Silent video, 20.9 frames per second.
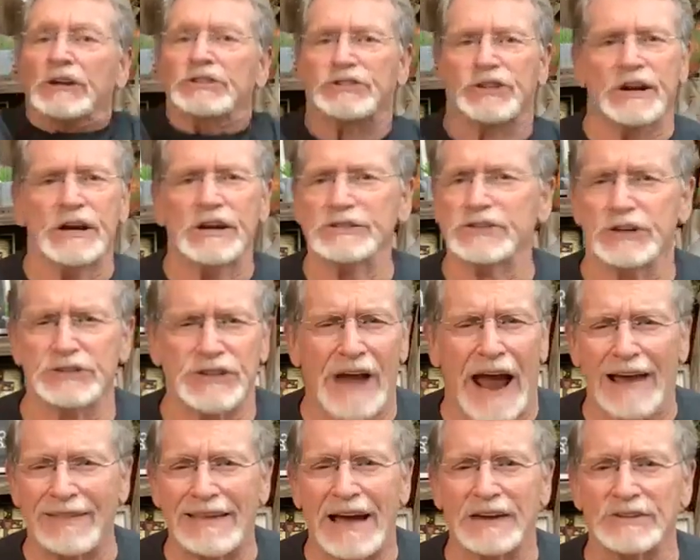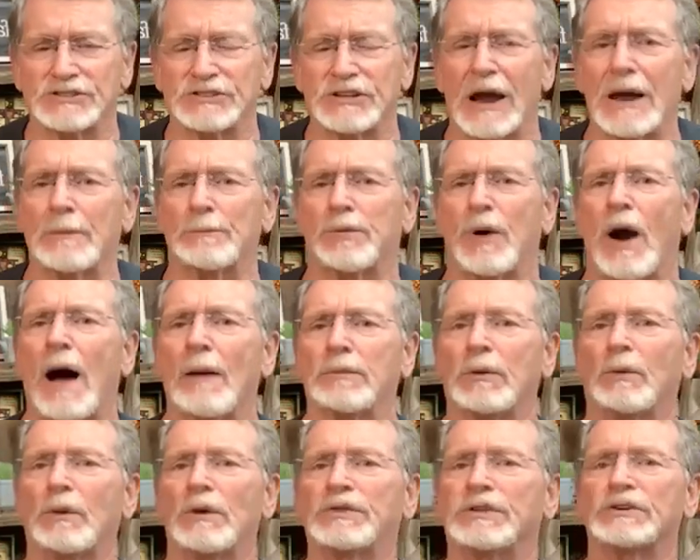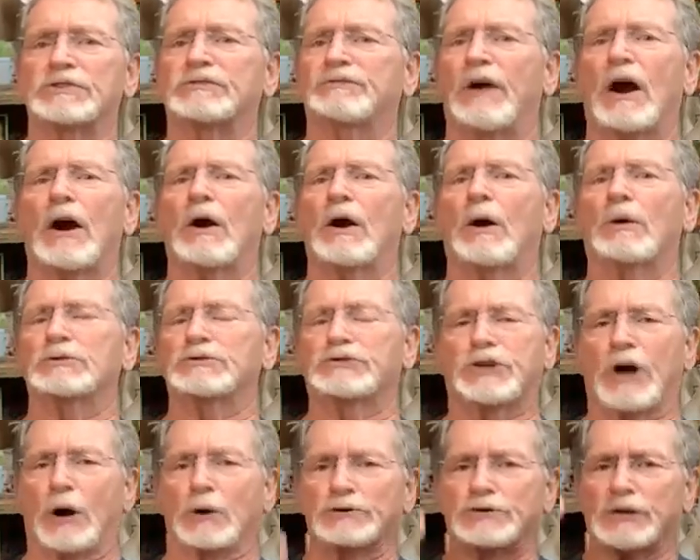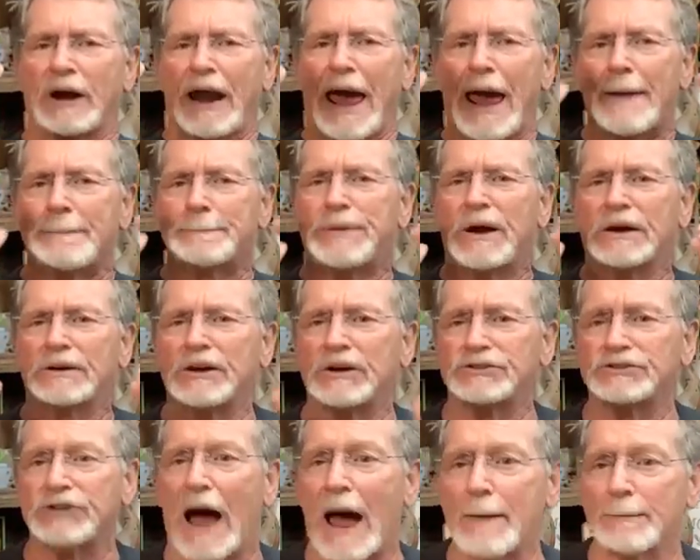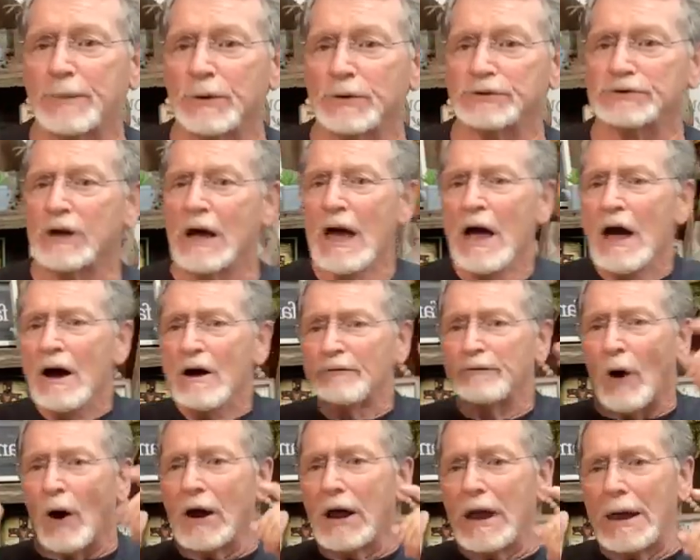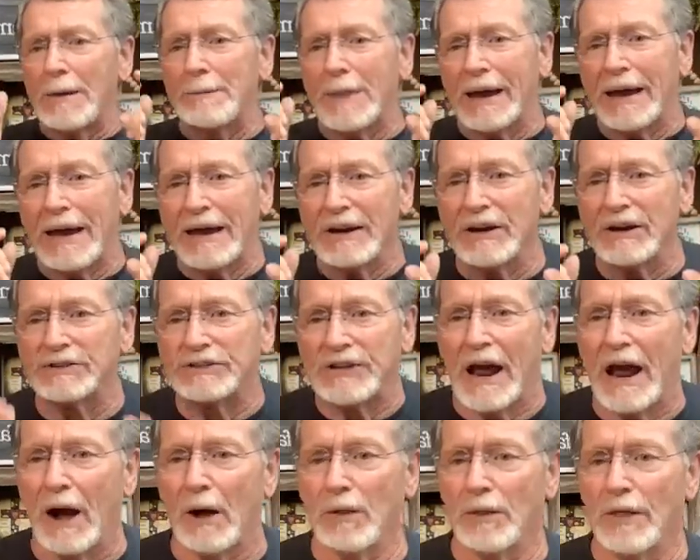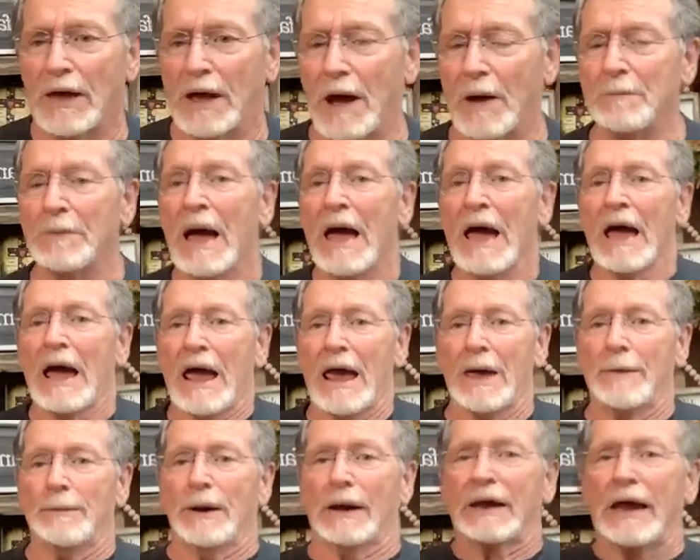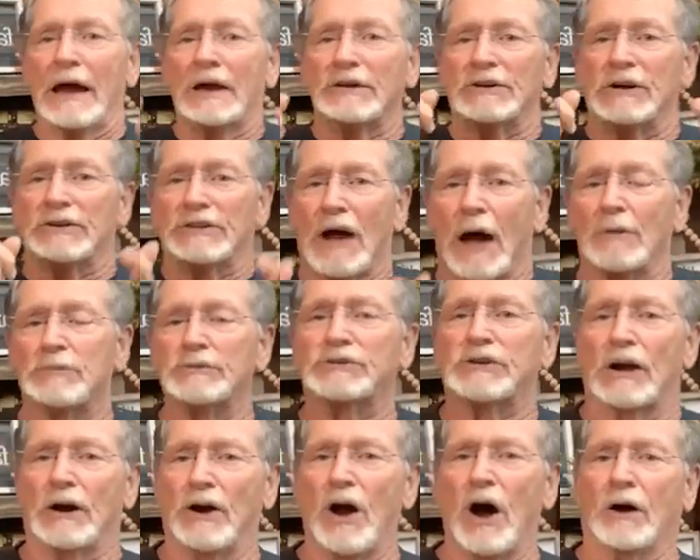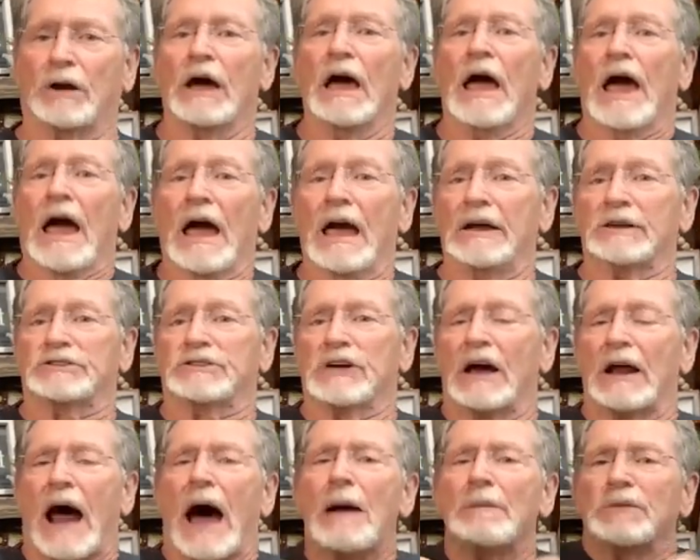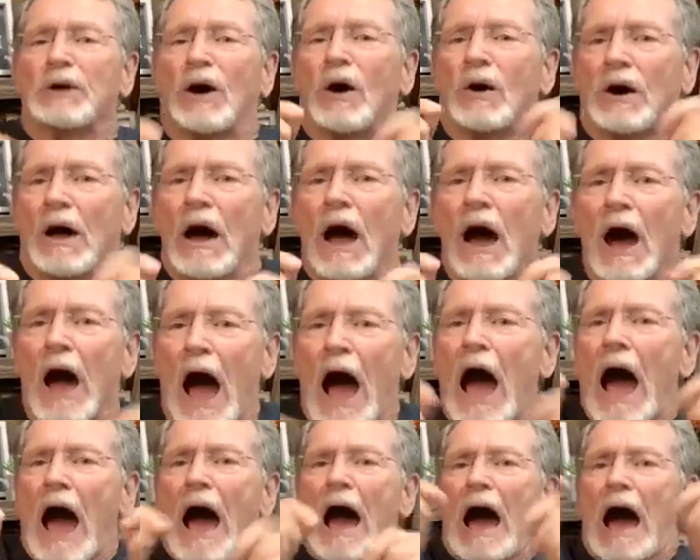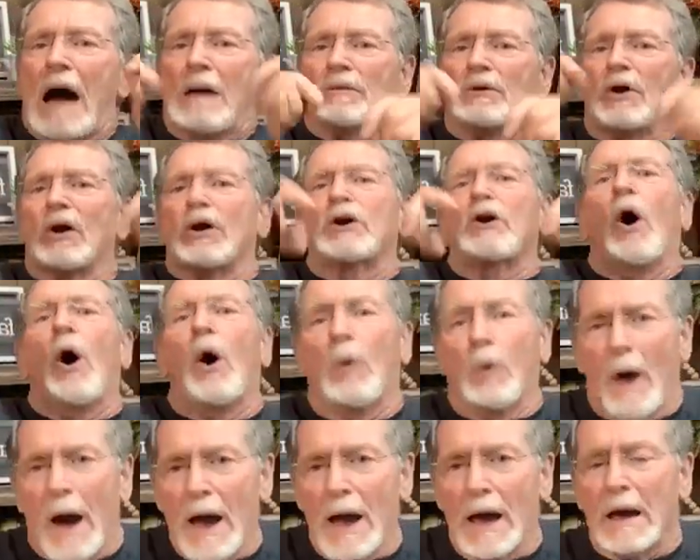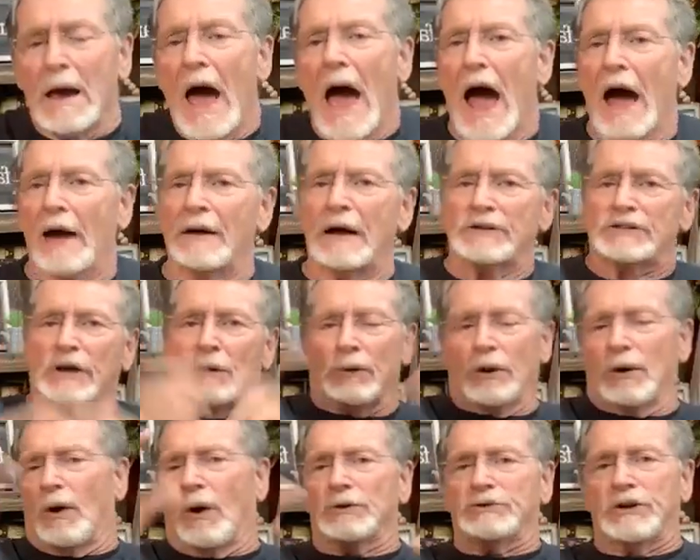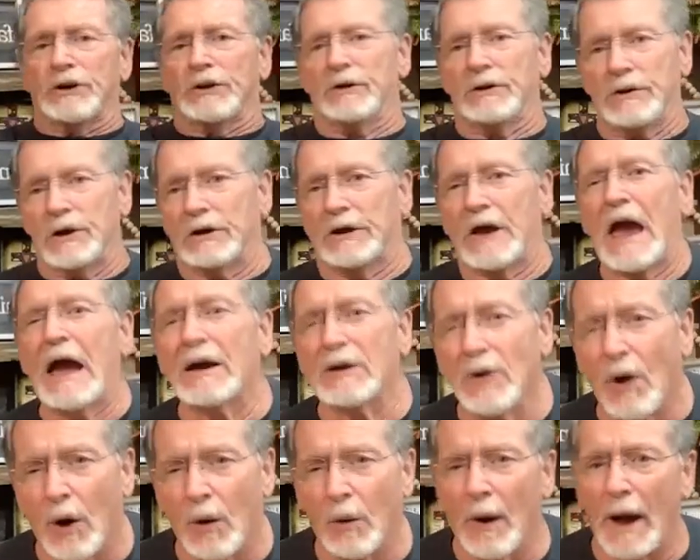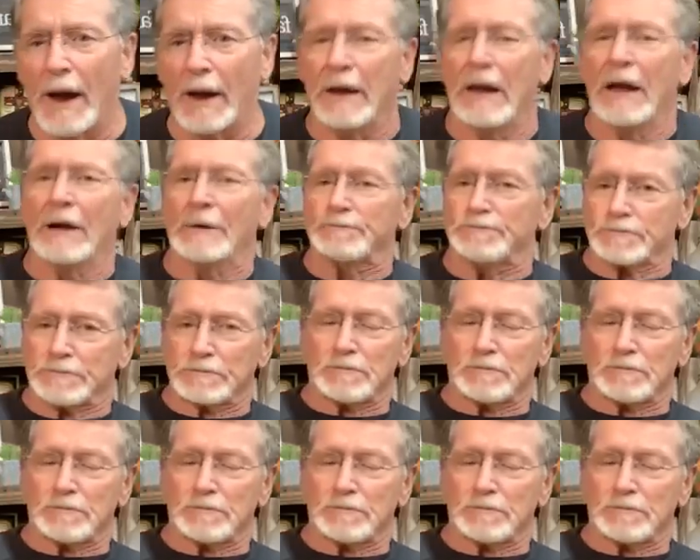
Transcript: Jesus had that same problem with his very own chosen handpicked disciples, for he began to tell them, he began to tell them, said, look, he said, I'm gonna, I, I, I'm am going to go away. And they said, well, Lord, you, you can't go away.